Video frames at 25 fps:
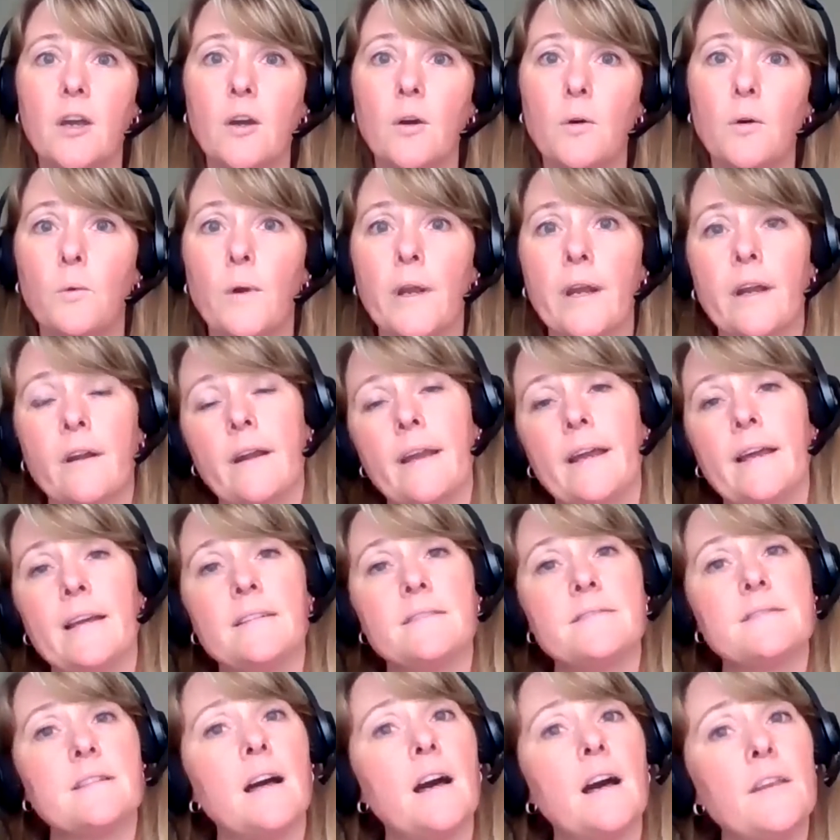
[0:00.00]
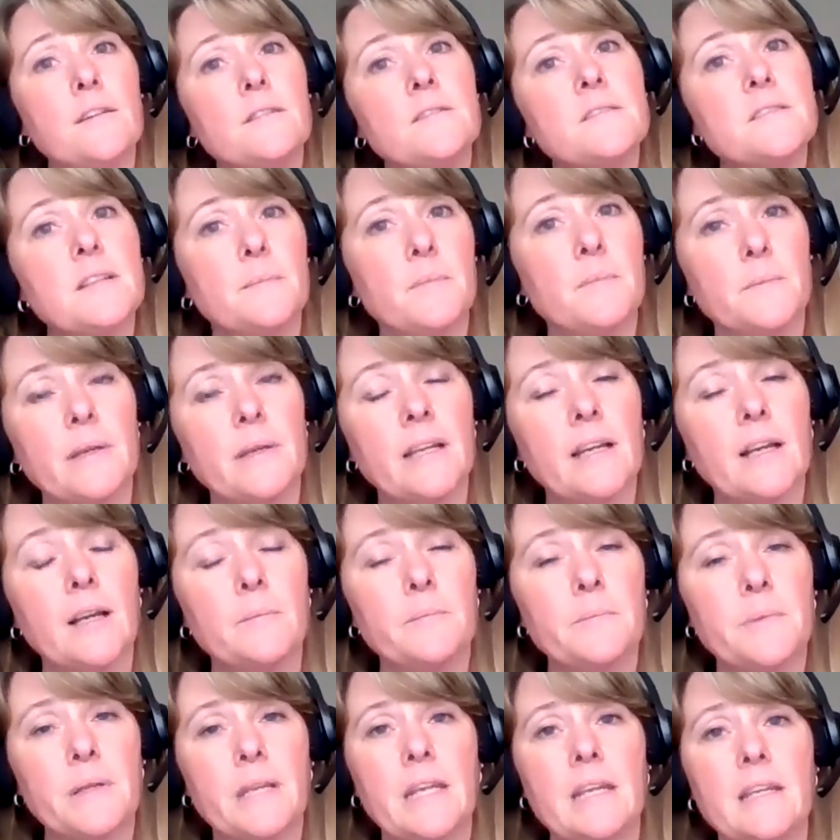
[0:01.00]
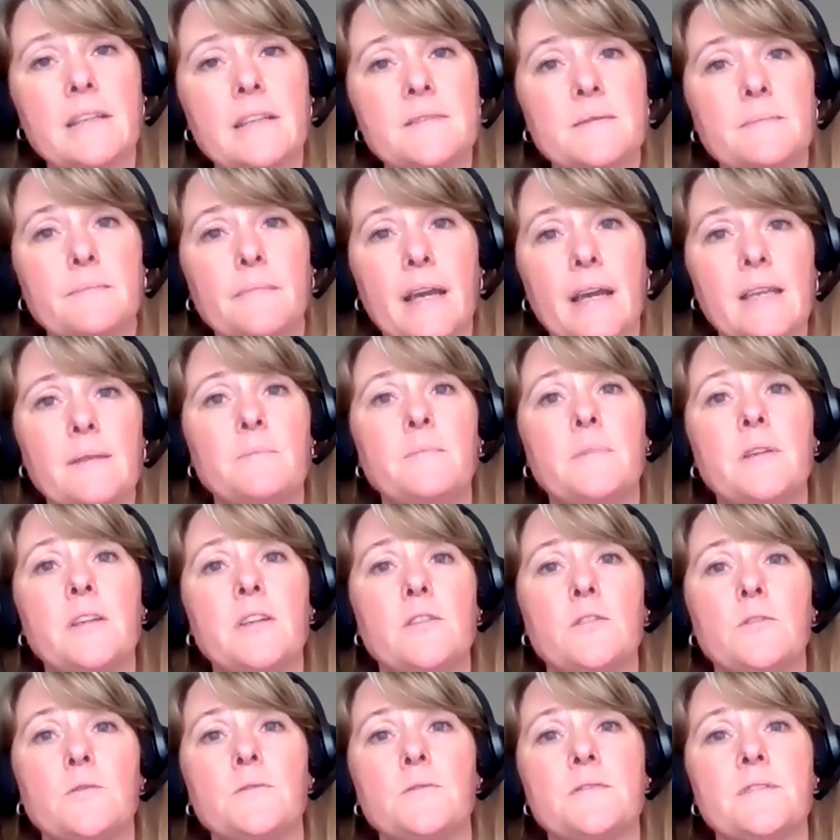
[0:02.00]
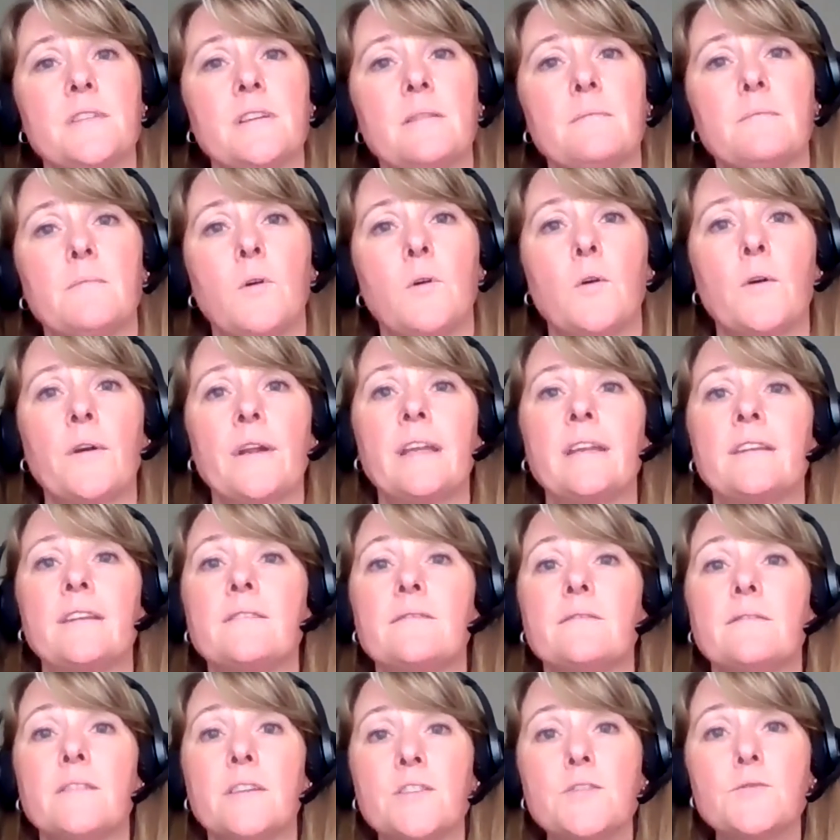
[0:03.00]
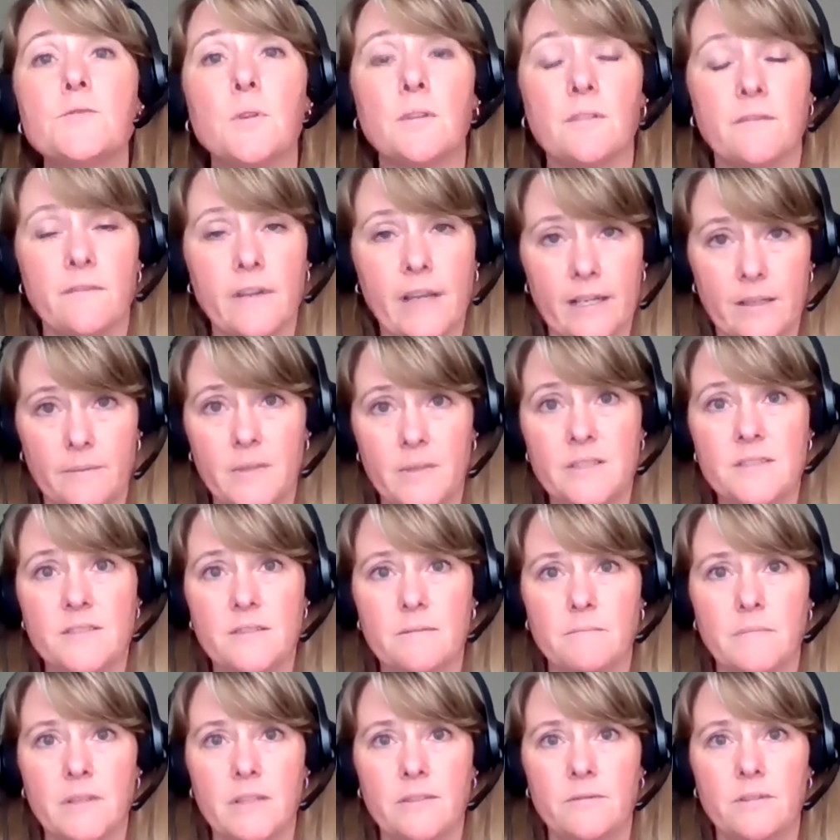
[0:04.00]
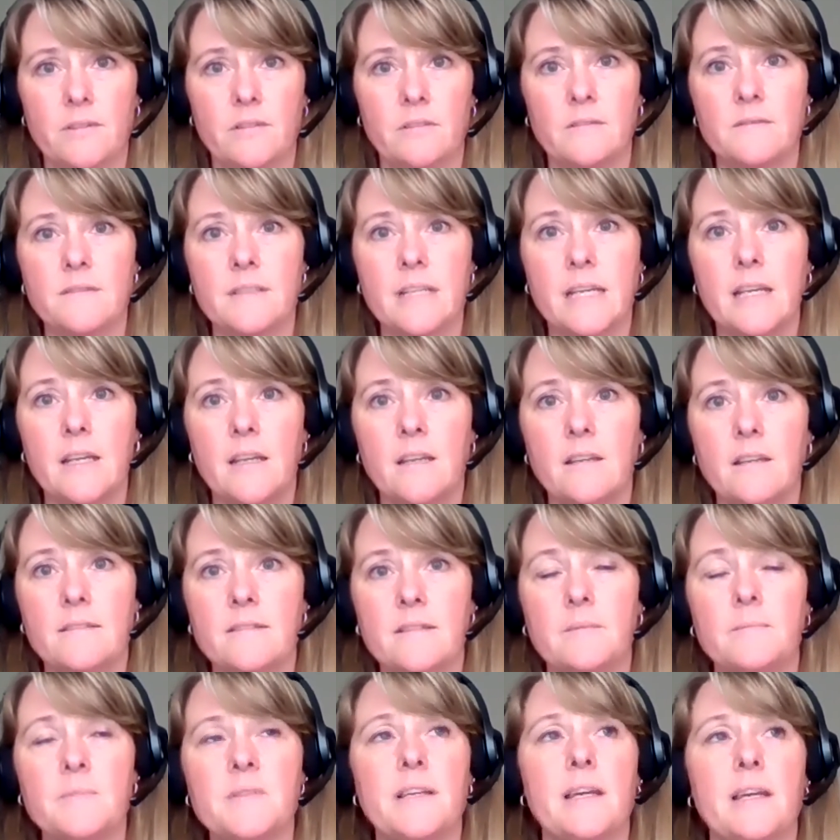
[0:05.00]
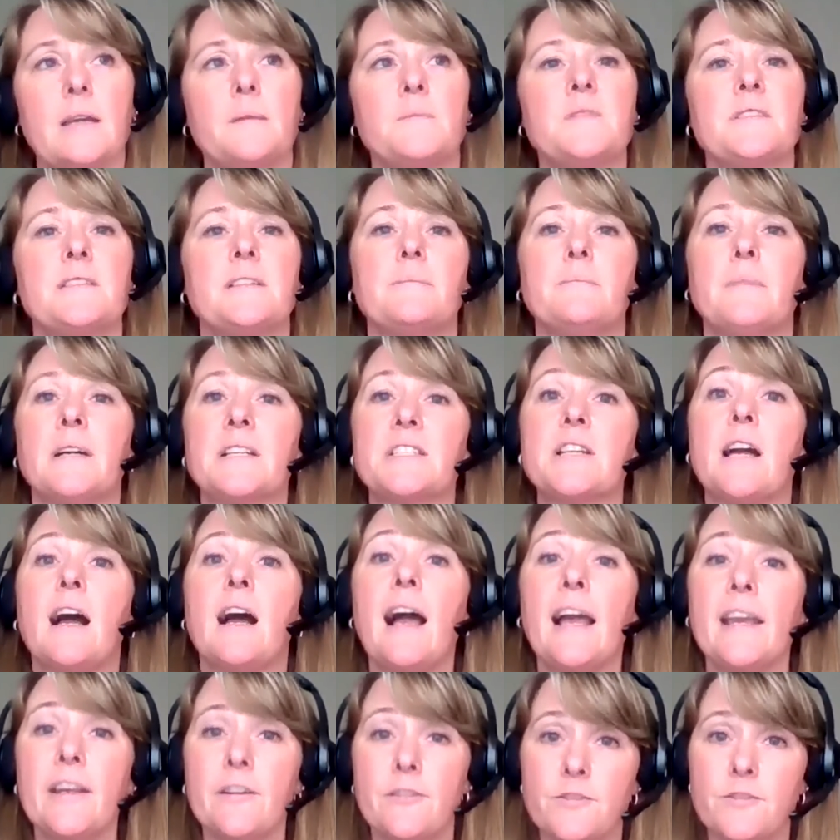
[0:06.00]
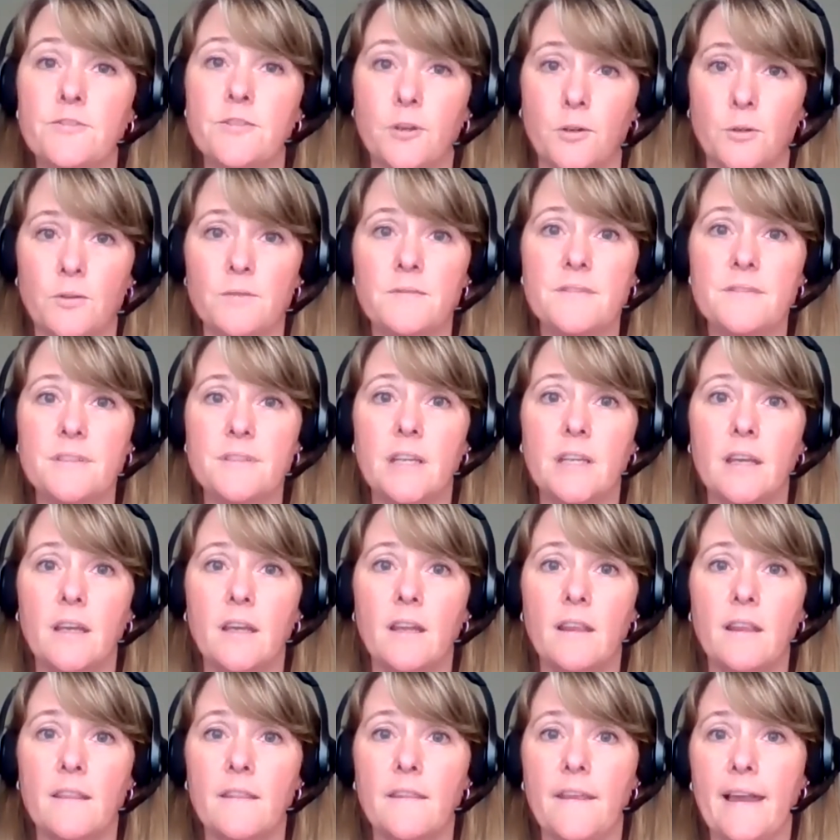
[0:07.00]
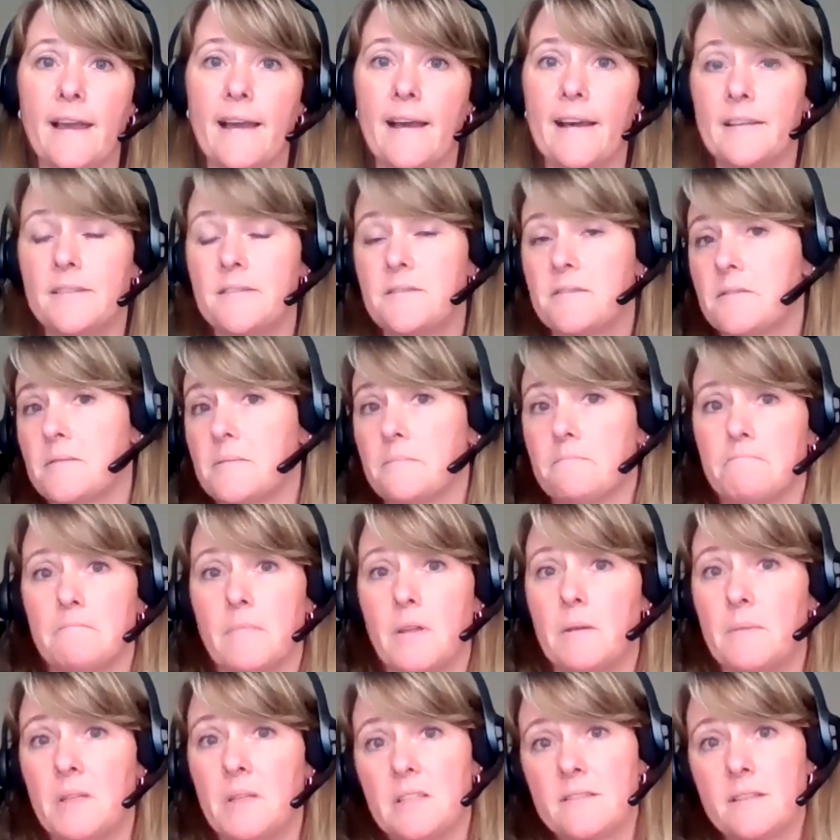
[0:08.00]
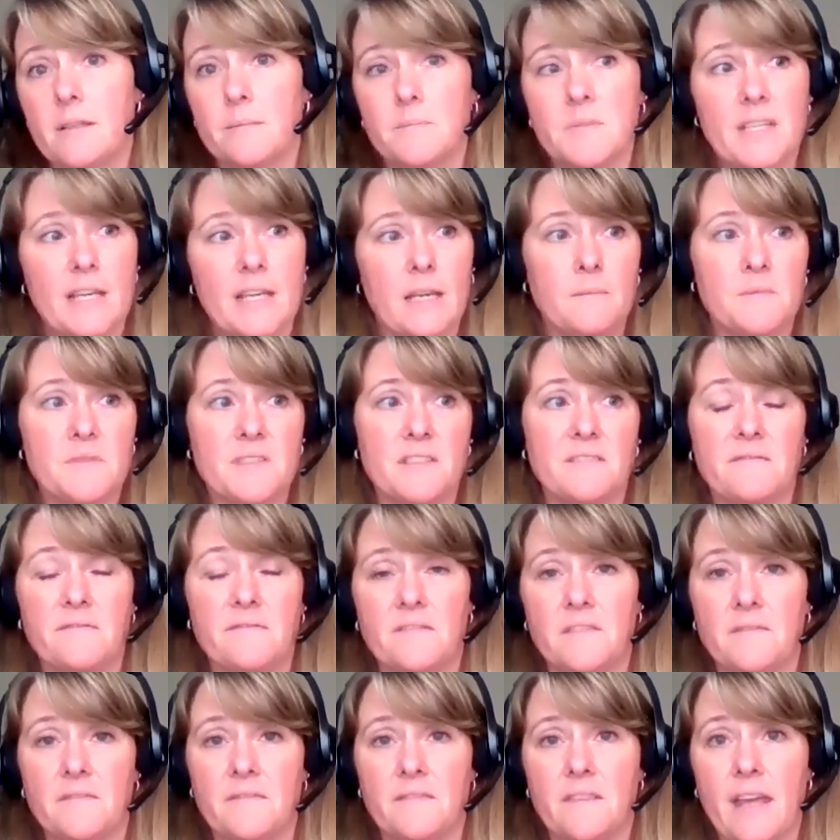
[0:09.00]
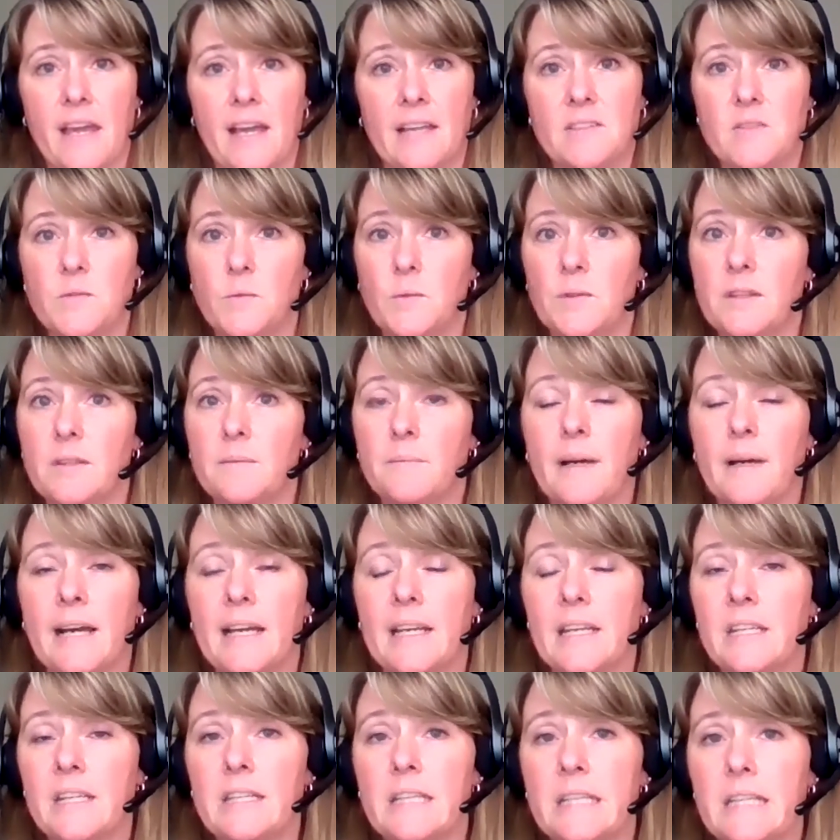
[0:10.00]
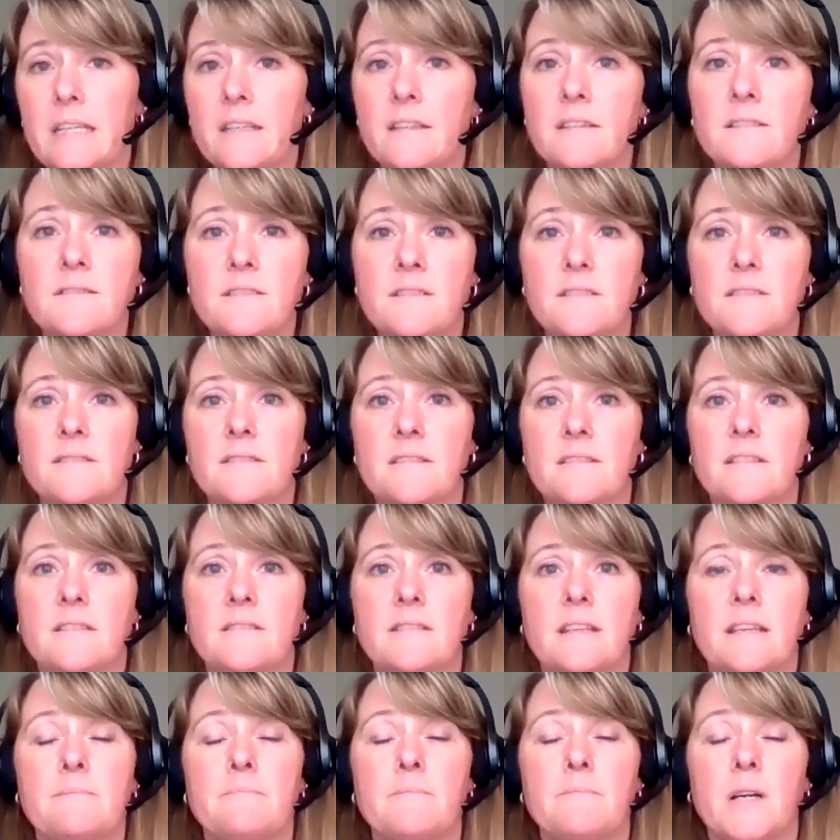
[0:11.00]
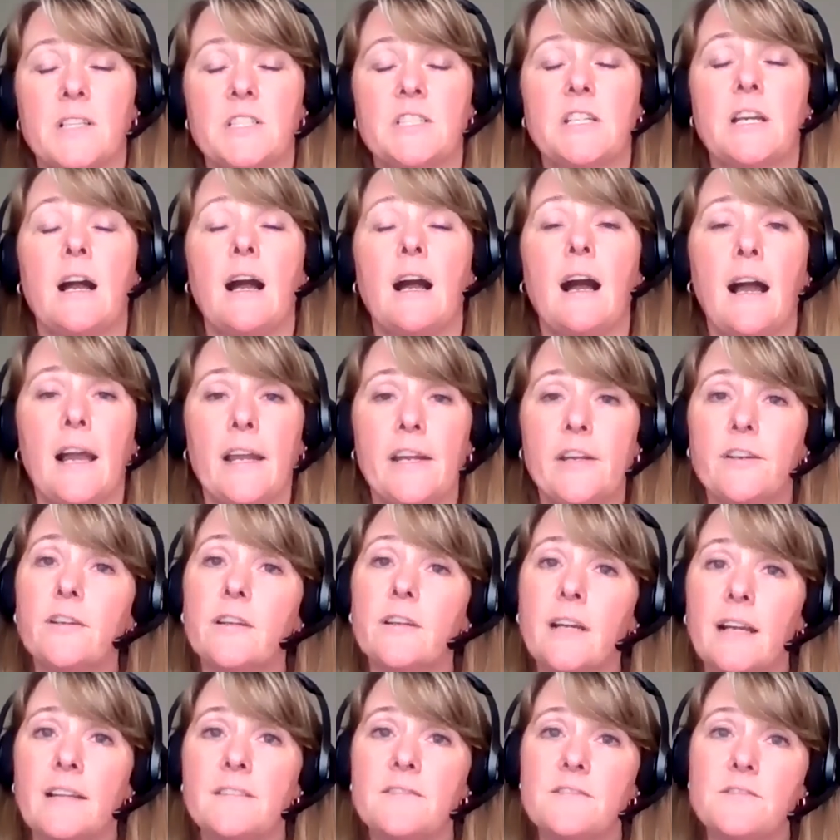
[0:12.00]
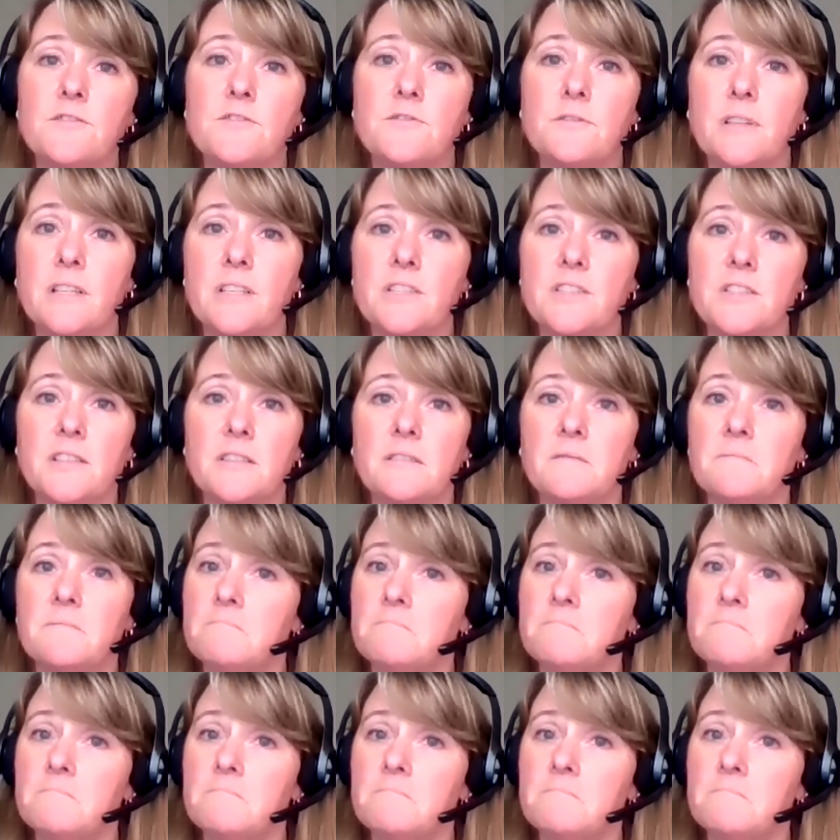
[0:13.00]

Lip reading: whereas other supplement companies might be using more individual vitamins and minerals, sometimes in a much higher dose. Sometimes if that's what the body needs is a much higher concentration,